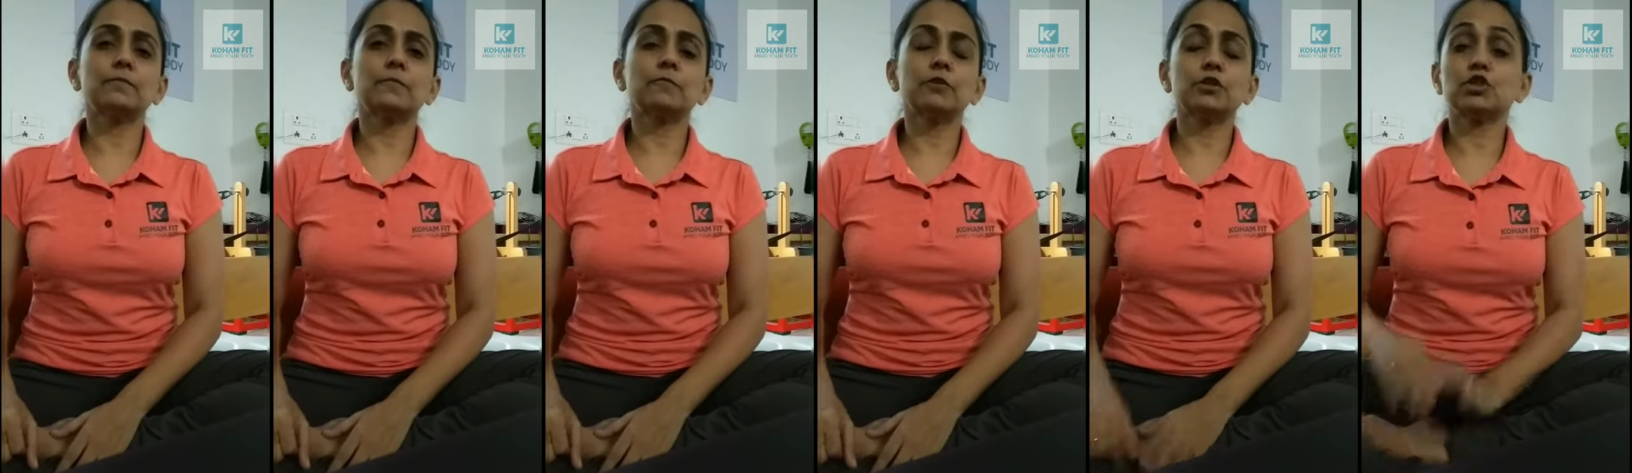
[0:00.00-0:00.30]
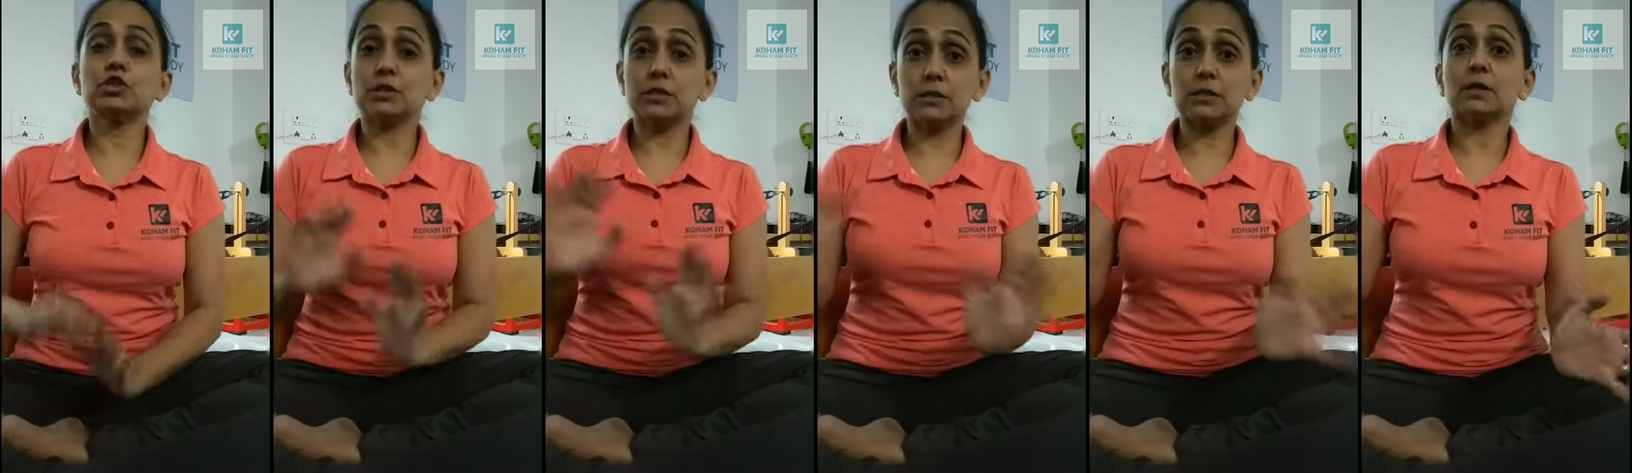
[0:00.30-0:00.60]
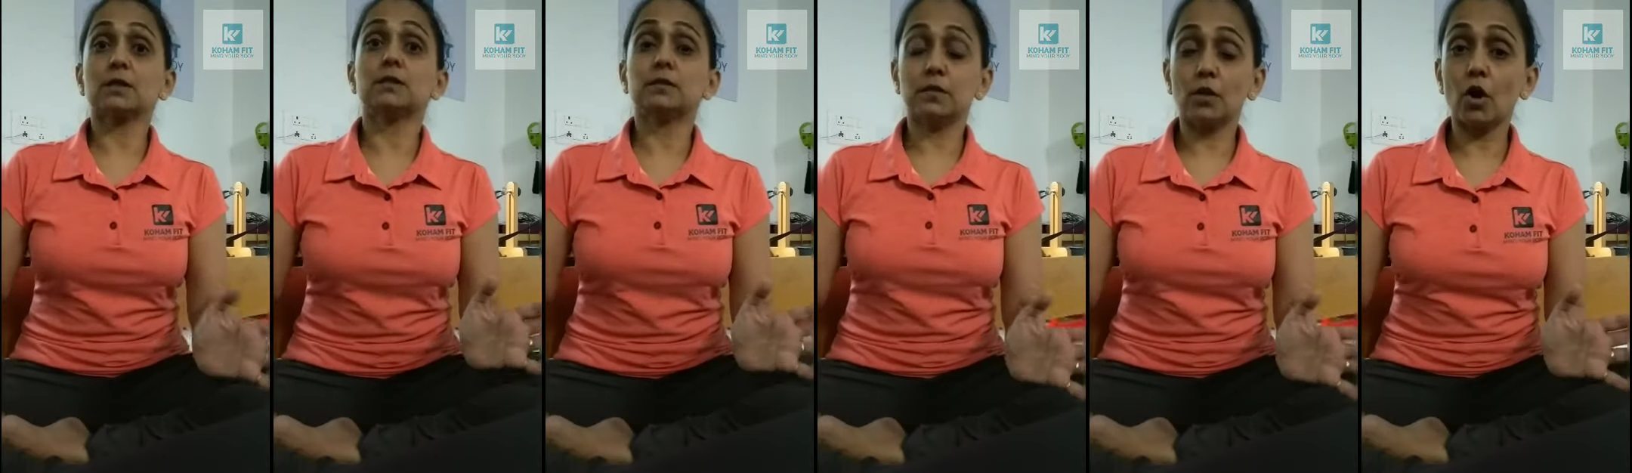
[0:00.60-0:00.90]
which
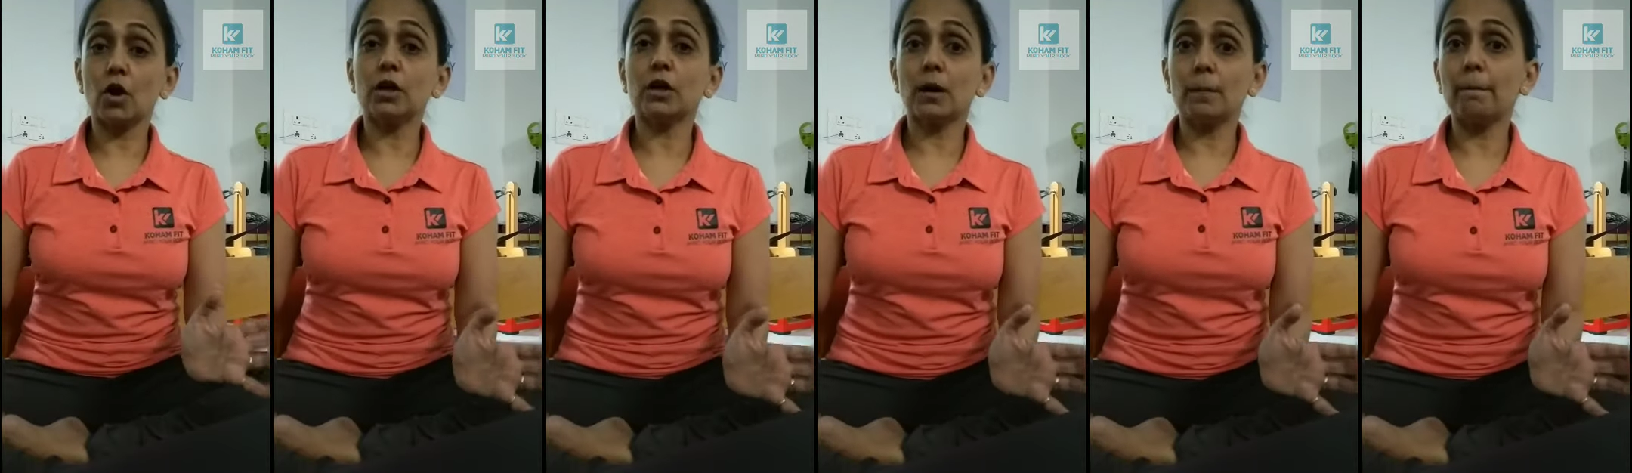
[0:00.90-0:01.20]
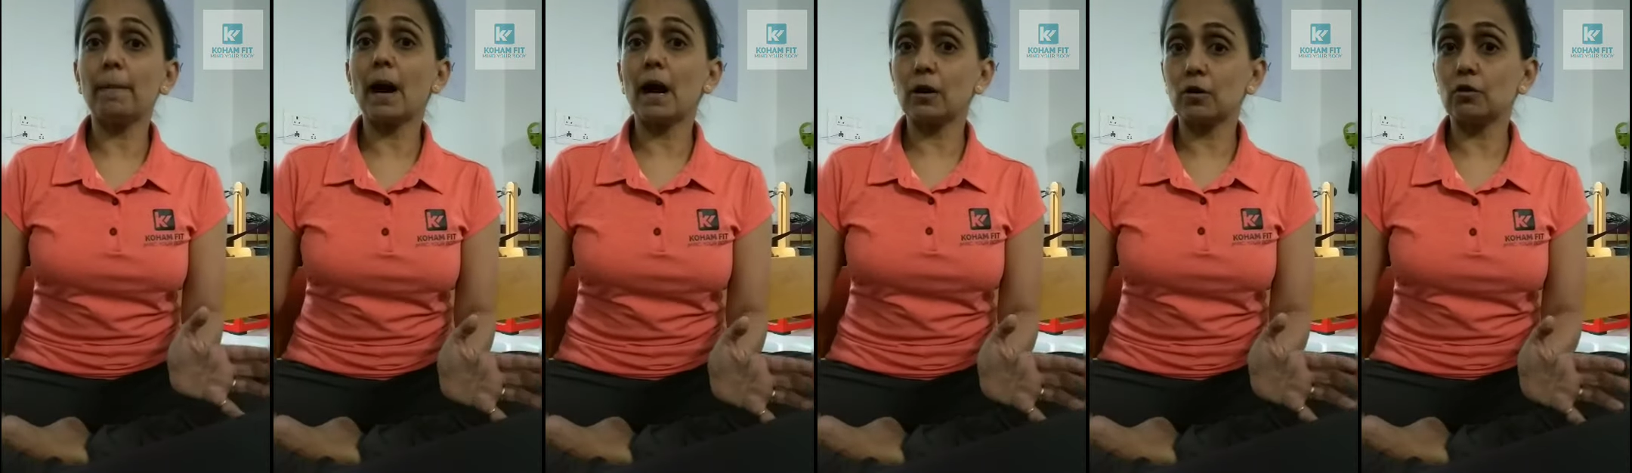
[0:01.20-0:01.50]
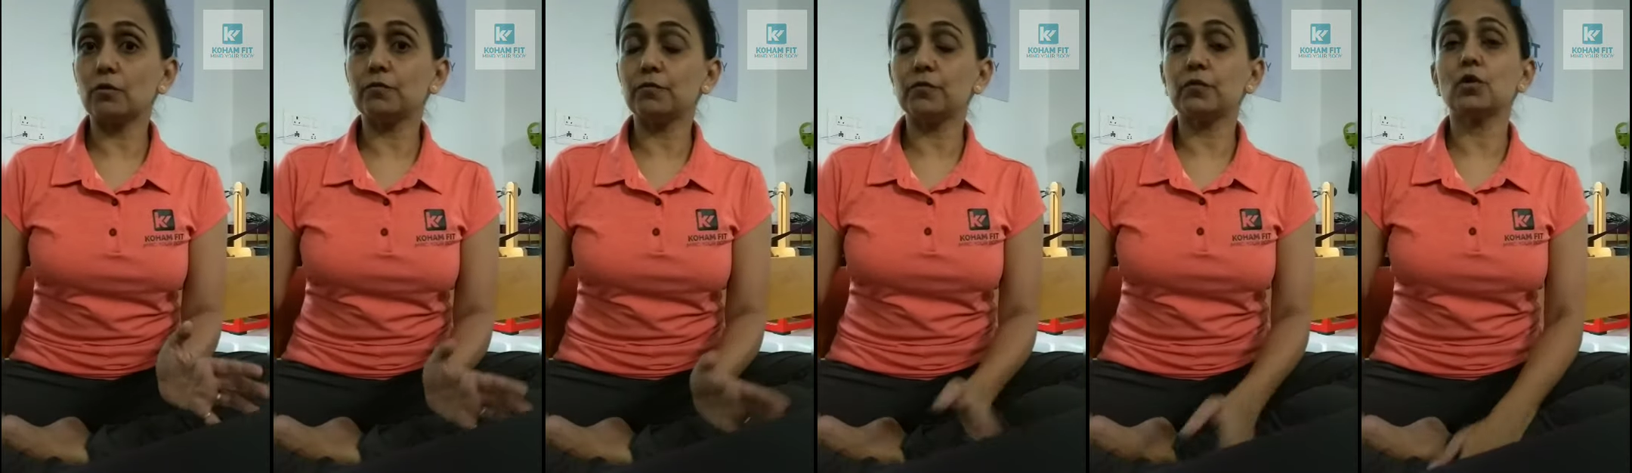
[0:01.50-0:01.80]
is not a part
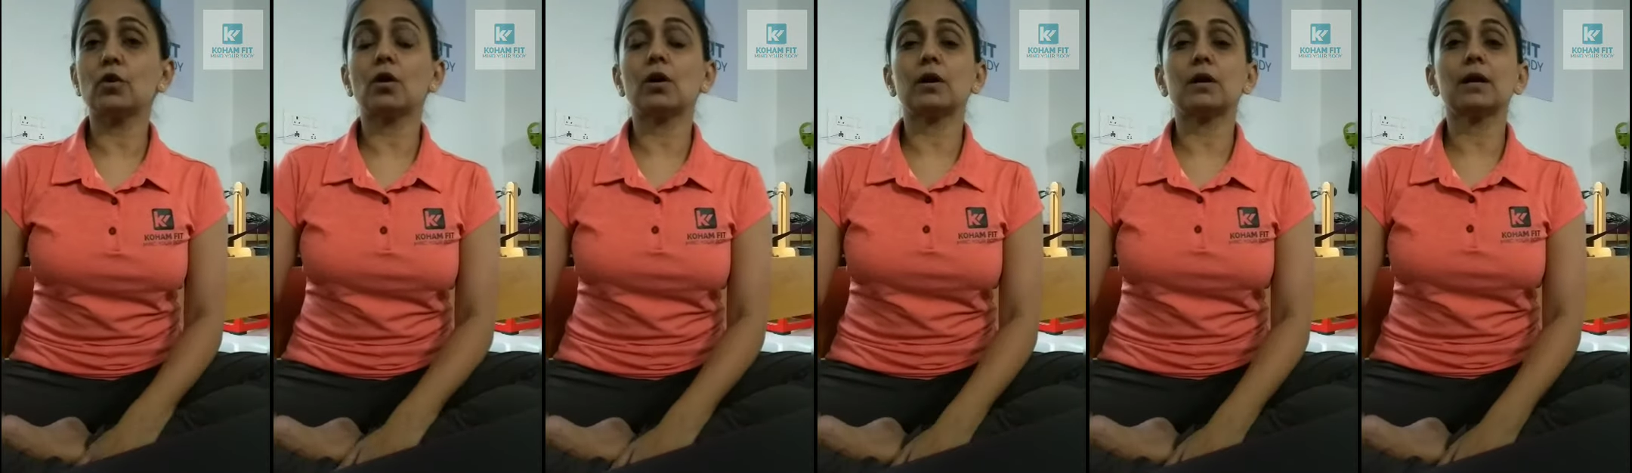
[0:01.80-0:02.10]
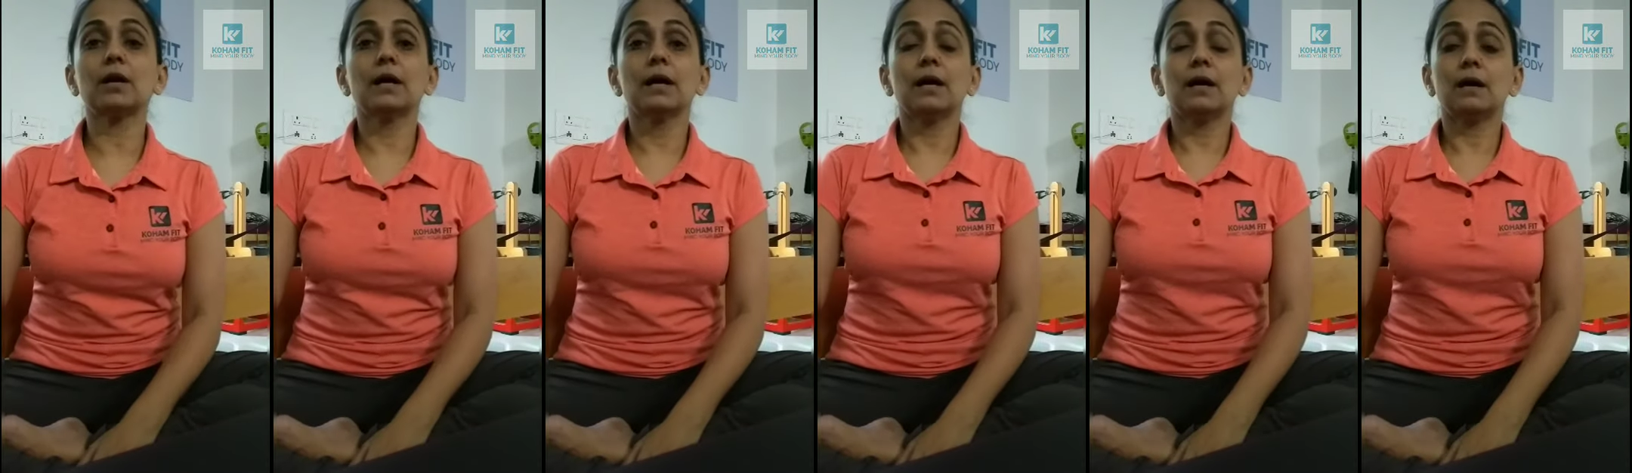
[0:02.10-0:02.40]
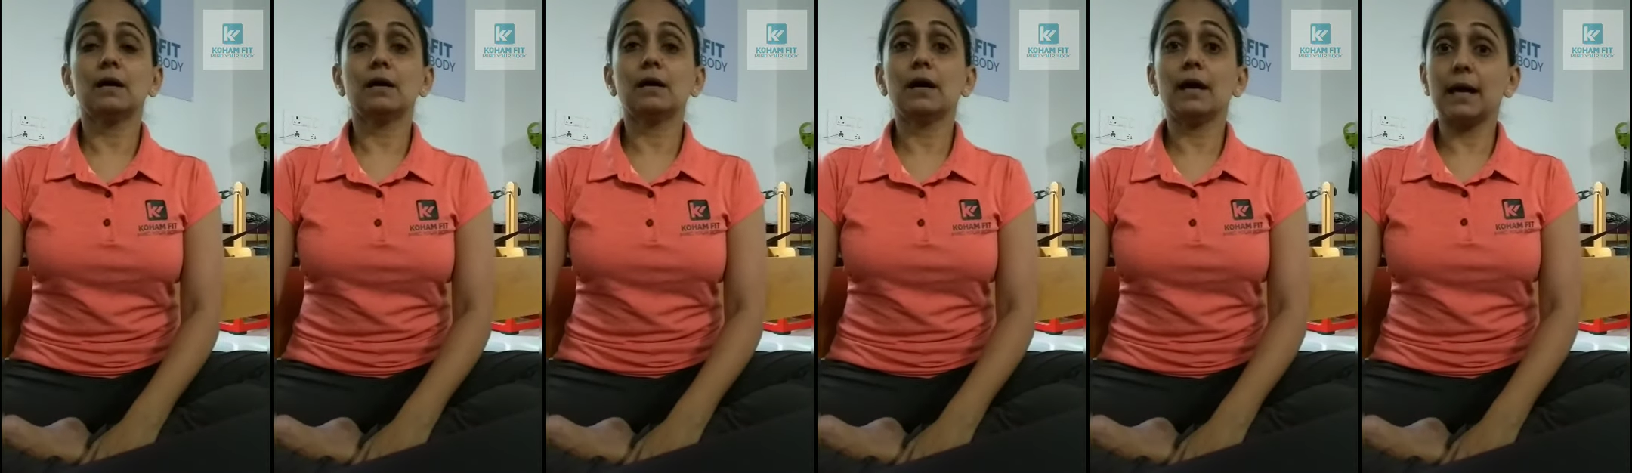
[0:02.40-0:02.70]
of your
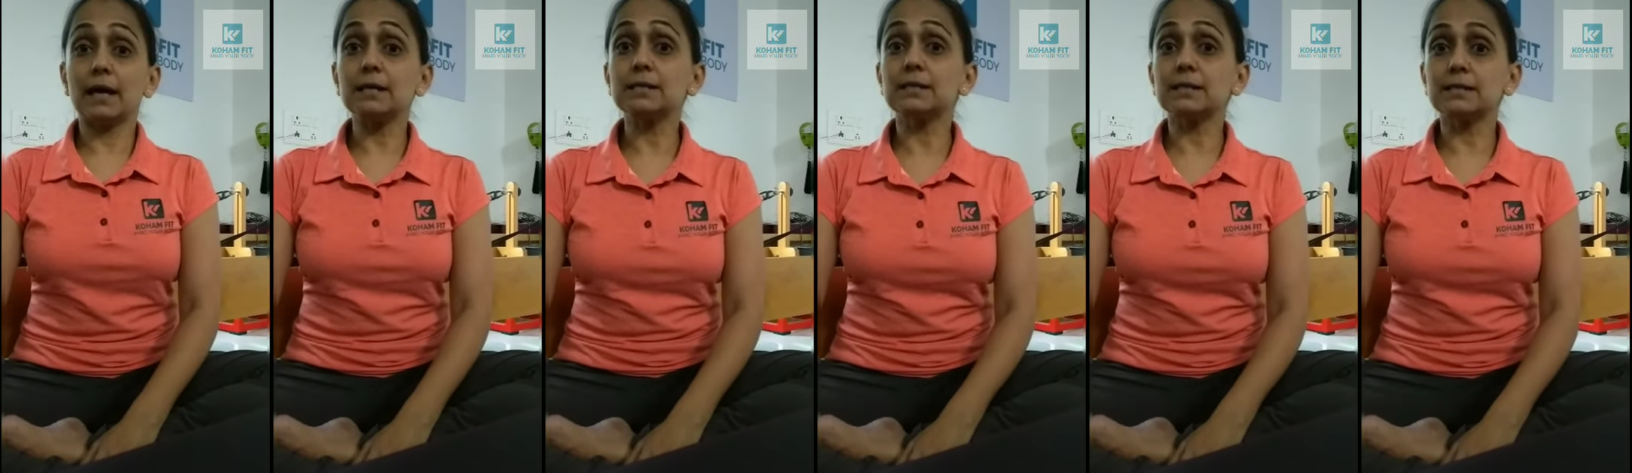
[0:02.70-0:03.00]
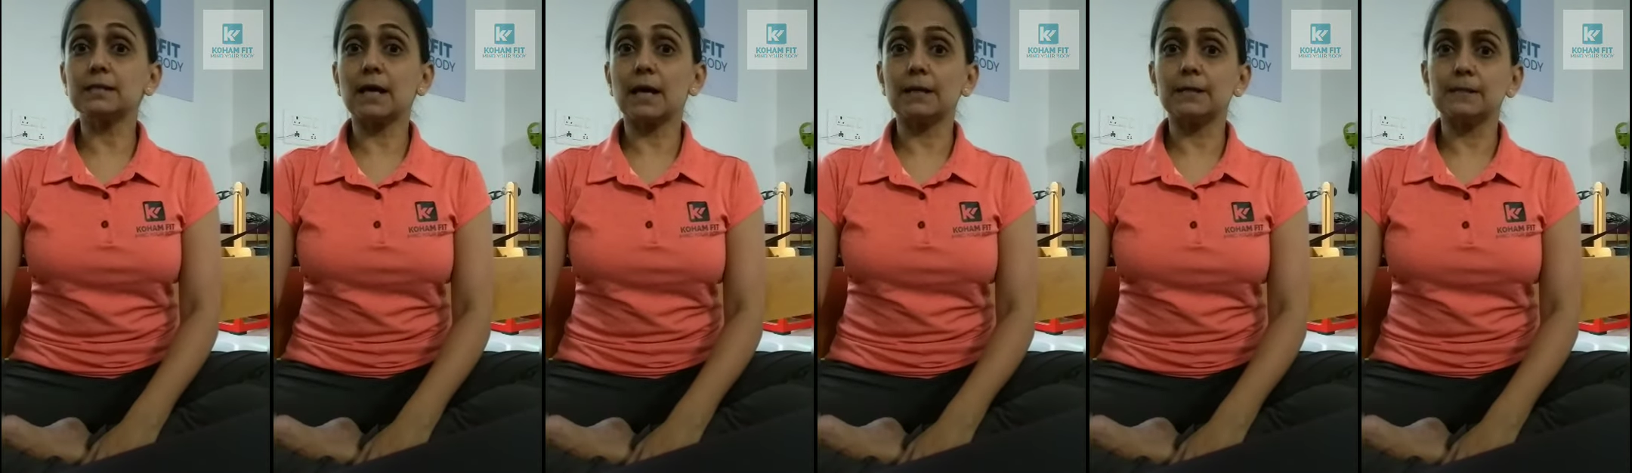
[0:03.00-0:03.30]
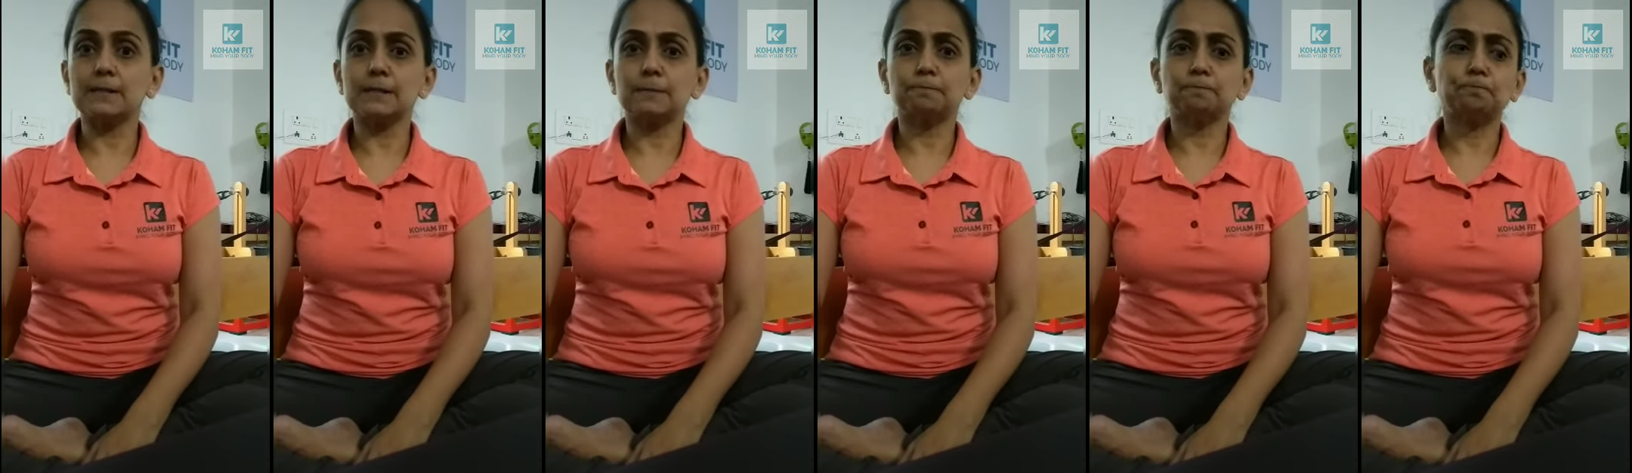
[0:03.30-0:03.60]

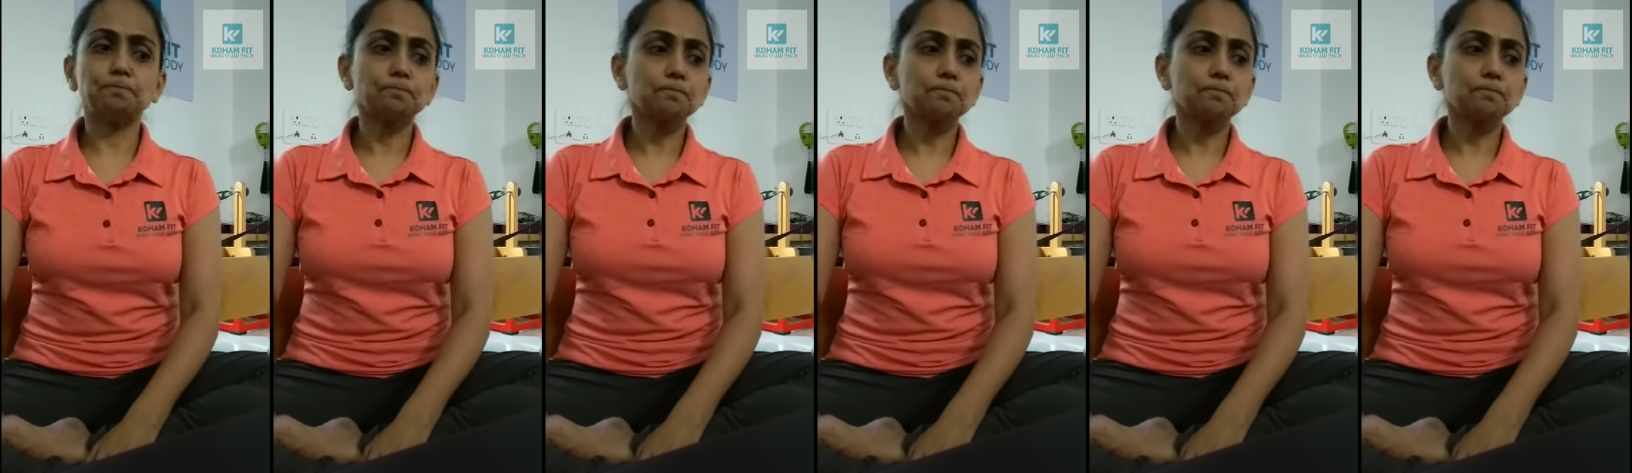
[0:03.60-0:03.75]
exercise.